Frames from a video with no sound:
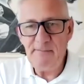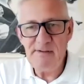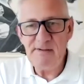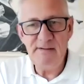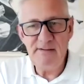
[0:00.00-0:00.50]
It
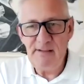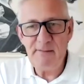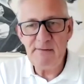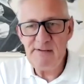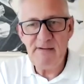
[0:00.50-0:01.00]

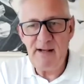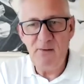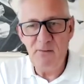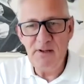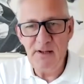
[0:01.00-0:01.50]
wasn't that
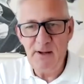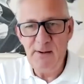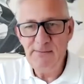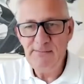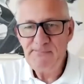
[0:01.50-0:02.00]
long ago.